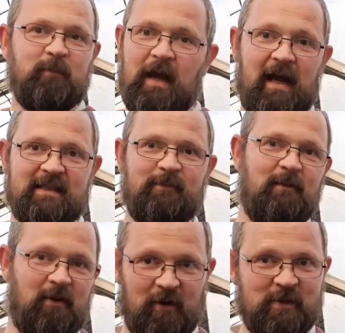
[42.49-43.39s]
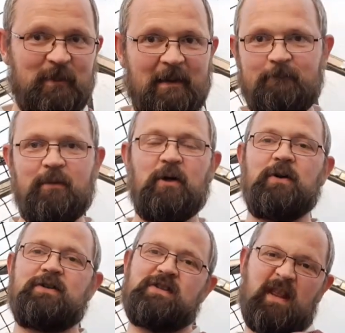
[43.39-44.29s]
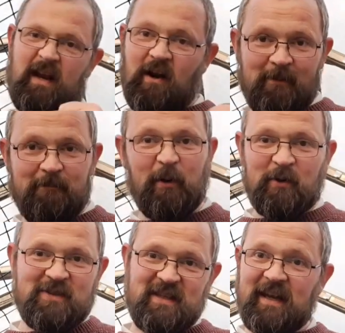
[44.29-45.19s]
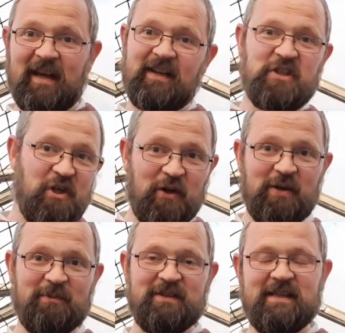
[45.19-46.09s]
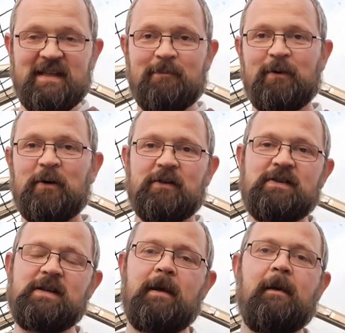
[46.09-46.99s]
handing me my nice big box and then unboxing it and showing you what's in the box.